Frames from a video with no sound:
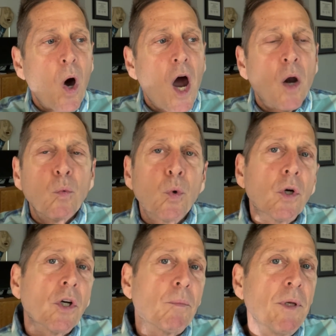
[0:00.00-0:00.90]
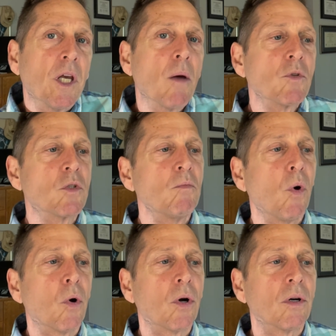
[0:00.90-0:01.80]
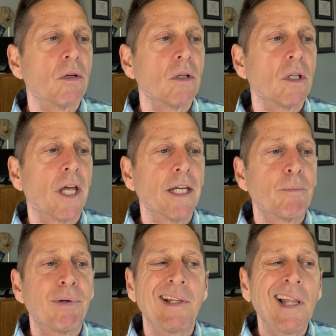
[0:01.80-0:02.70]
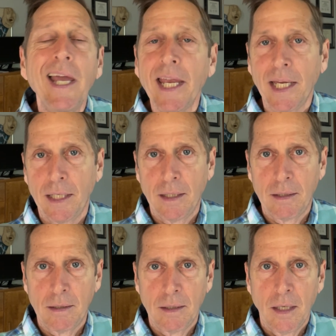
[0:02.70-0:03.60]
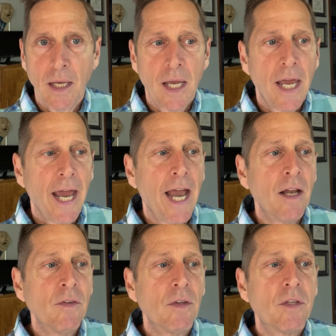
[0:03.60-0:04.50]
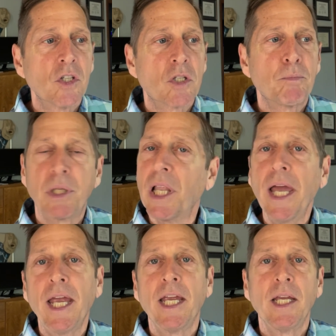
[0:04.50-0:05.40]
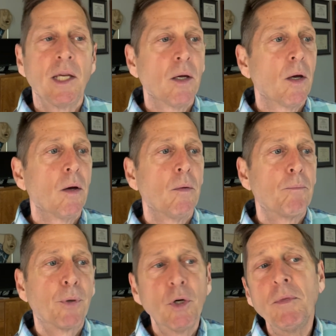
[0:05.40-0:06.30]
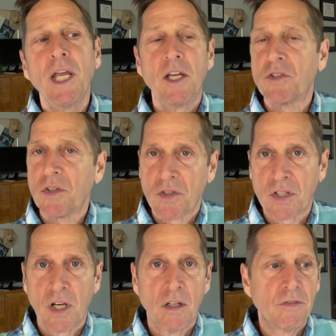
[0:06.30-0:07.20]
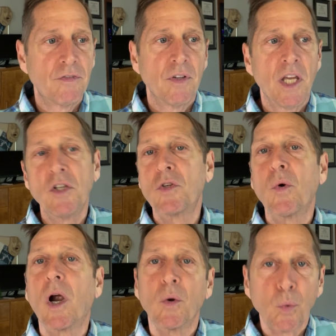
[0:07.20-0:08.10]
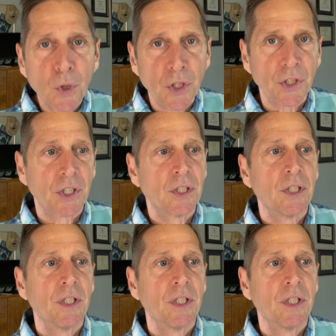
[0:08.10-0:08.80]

our work becomes more like play. And this play permeates itself into our work.